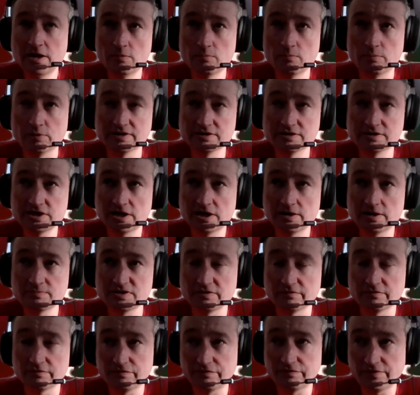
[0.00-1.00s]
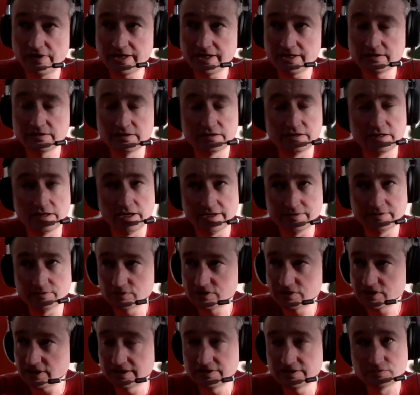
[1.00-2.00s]
But in terms of fighting it, I know
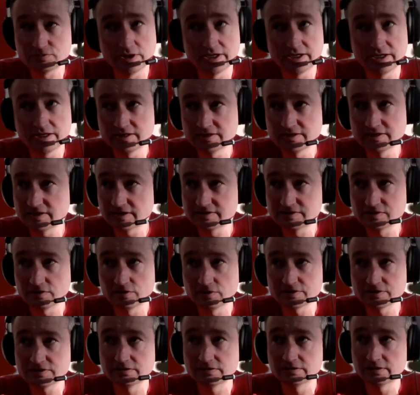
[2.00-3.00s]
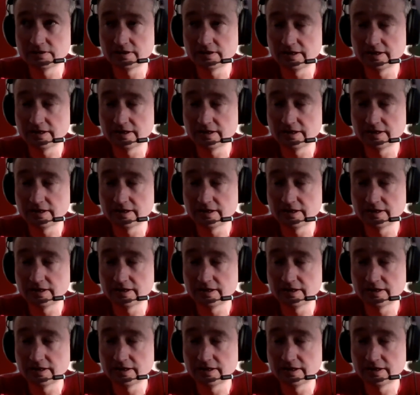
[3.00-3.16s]
Shelley's right, it is exhausting.